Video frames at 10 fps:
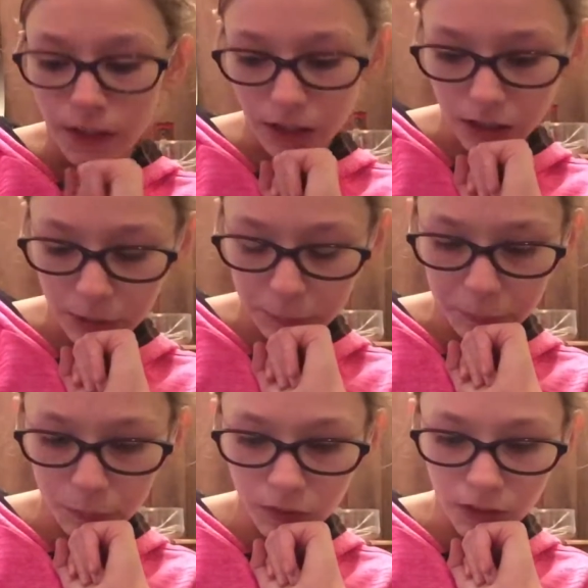
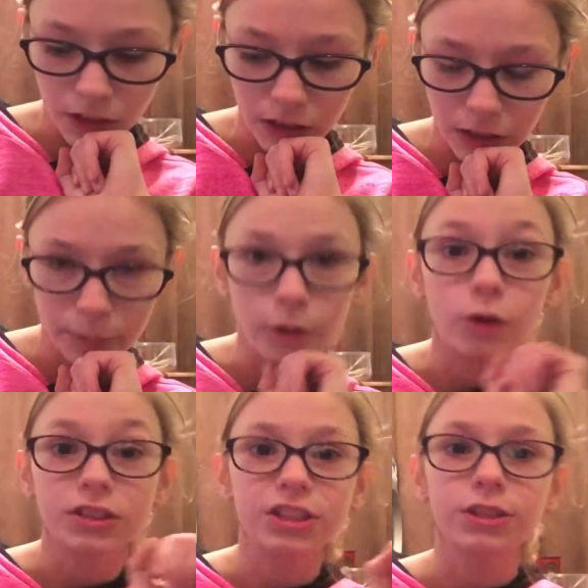I'm
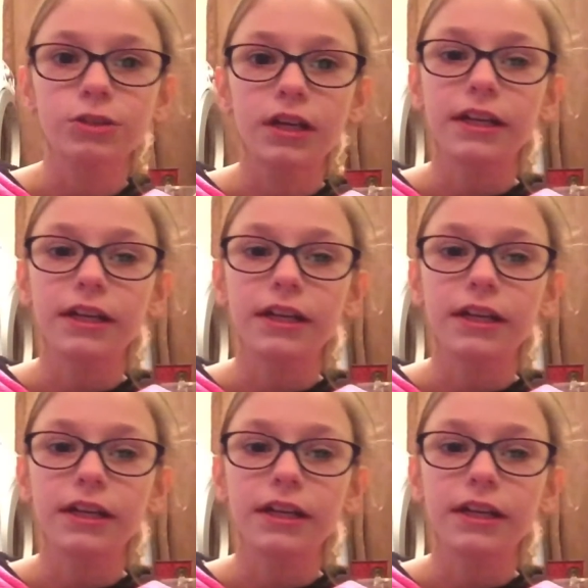going to